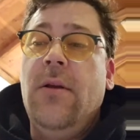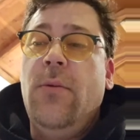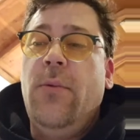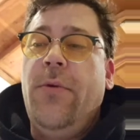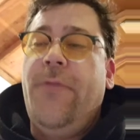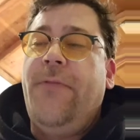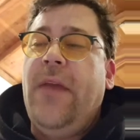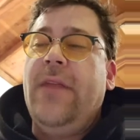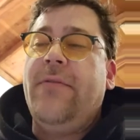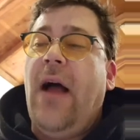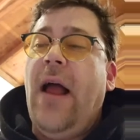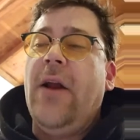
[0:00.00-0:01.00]
with feet
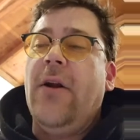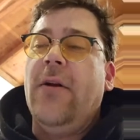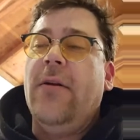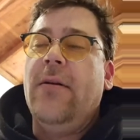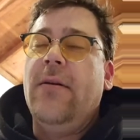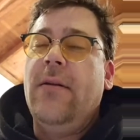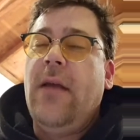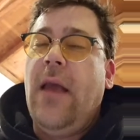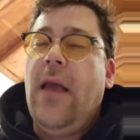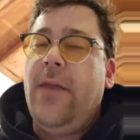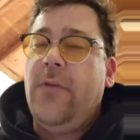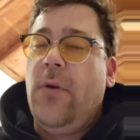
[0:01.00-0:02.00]
of iron,
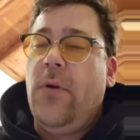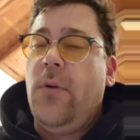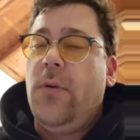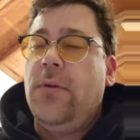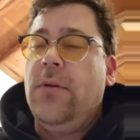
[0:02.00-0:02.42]
head of gold.